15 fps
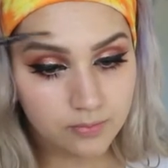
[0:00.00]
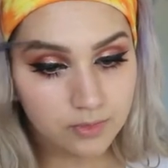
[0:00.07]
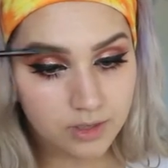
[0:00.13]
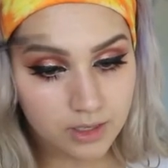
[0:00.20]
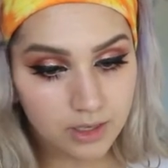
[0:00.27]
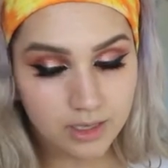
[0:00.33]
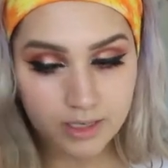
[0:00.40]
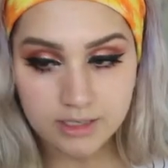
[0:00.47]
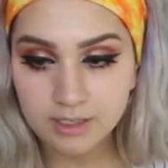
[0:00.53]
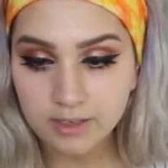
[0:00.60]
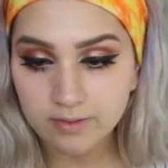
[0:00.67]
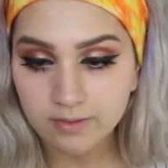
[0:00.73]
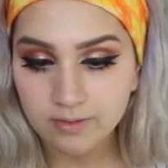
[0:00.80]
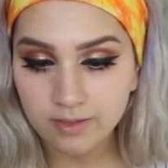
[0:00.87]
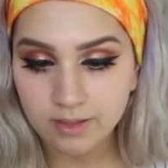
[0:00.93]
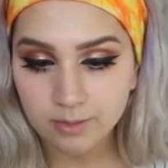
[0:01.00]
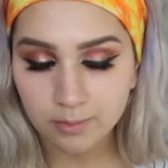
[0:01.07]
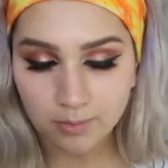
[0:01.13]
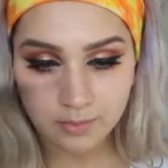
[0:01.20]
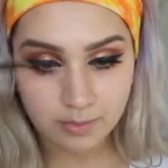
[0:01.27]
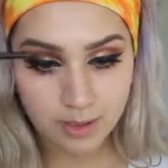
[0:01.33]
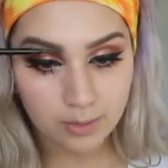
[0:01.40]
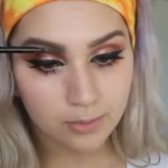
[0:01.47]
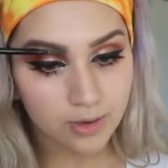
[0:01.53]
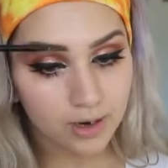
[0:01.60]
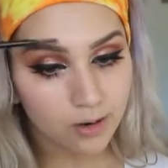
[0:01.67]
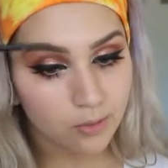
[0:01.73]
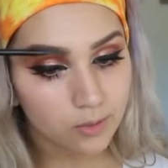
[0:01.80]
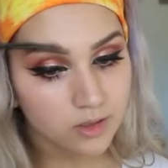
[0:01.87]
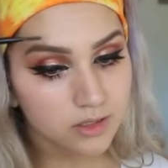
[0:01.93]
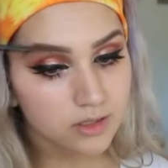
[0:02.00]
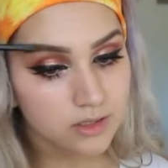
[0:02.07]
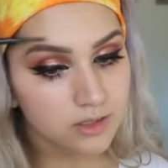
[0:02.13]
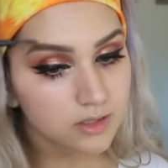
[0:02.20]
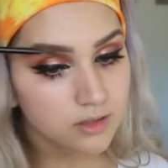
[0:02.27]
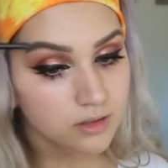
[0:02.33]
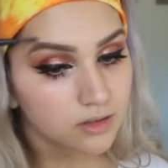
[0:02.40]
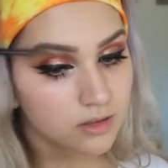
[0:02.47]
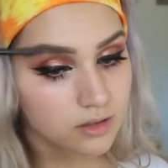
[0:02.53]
the end of my brow wiz,